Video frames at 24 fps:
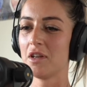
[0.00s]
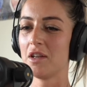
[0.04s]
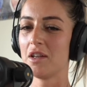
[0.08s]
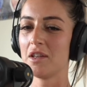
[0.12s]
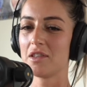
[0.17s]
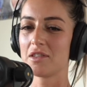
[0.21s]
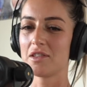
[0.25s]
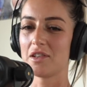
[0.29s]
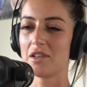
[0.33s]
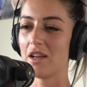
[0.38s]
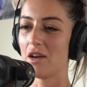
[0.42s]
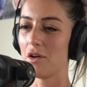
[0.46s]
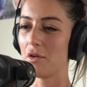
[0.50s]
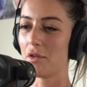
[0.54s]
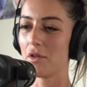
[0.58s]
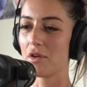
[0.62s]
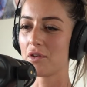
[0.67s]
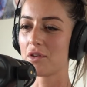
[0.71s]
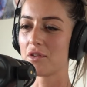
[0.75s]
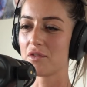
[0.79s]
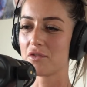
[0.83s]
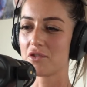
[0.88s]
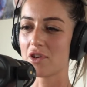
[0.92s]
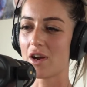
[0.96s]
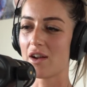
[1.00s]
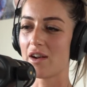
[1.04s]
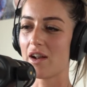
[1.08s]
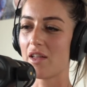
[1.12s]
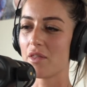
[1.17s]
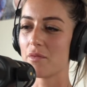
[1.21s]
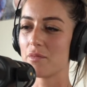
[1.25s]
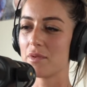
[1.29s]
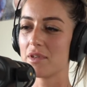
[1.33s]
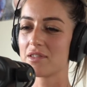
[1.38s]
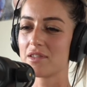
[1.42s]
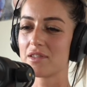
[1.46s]
So yeah, although you've tried other
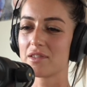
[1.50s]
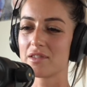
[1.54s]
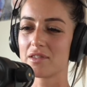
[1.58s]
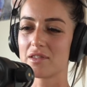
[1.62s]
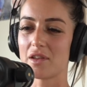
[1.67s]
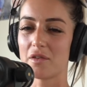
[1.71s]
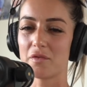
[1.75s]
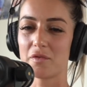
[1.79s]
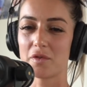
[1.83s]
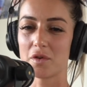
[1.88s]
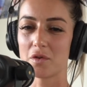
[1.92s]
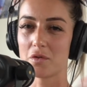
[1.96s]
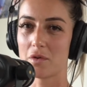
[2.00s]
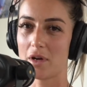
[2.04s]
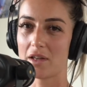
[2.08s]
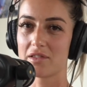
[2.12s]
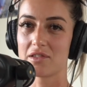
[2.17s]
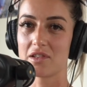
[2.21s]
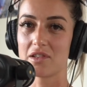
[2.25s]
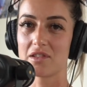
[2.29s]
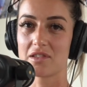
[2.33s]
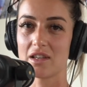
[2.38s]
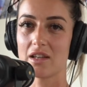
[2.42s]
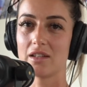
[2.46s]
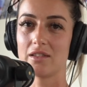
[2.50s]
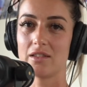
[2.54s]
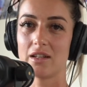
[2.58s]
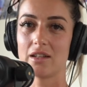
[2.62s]
businesses, I feel, as you said,